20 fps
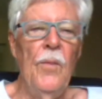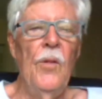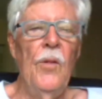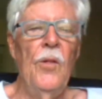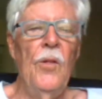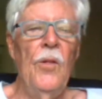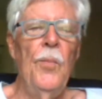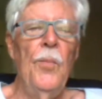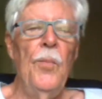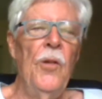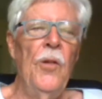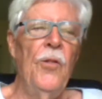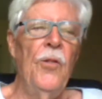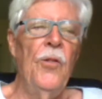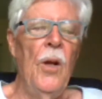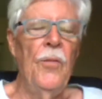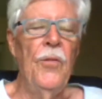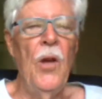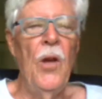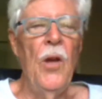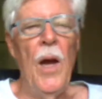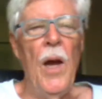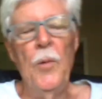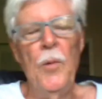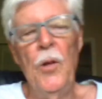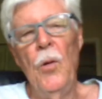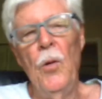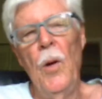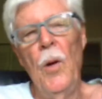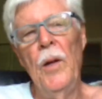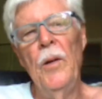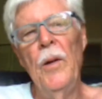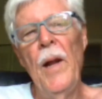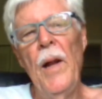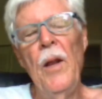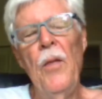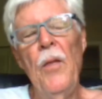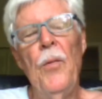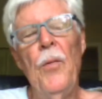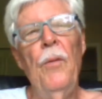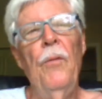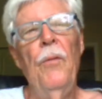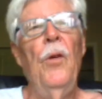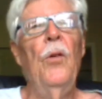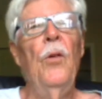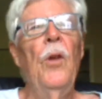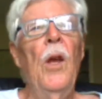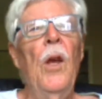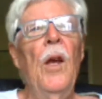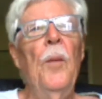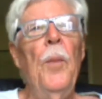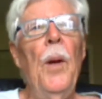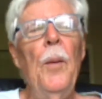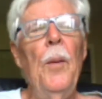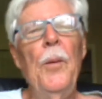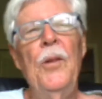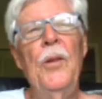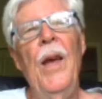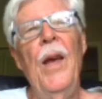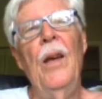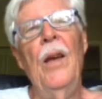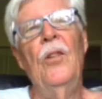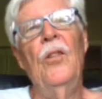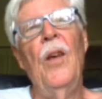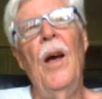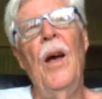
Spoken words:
spends enough time to do 193 reviews probably takes,